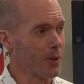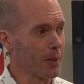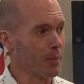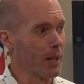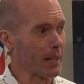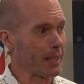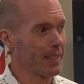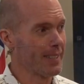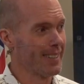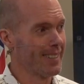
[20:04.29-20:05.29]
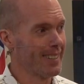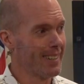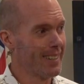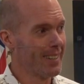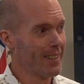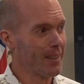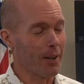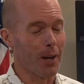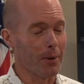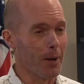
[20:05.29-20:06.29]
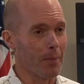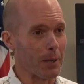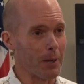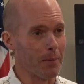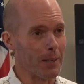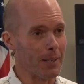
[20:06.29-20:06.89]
a blank. No, not Montgomery.